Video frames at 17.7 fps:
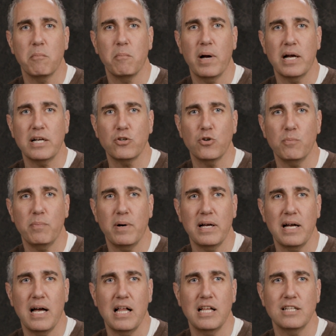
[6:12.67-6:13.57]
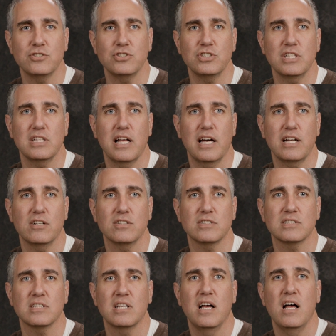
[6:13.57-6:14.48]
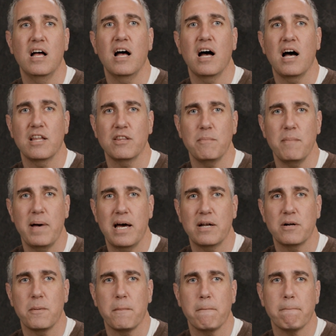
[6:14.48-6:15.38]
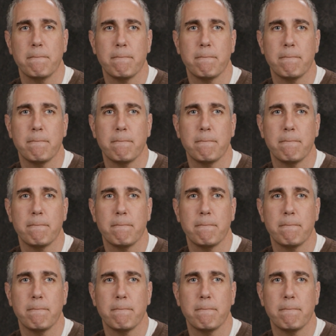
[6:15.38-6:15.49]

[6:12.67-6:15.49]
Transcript: Microbiology Letters on the matter.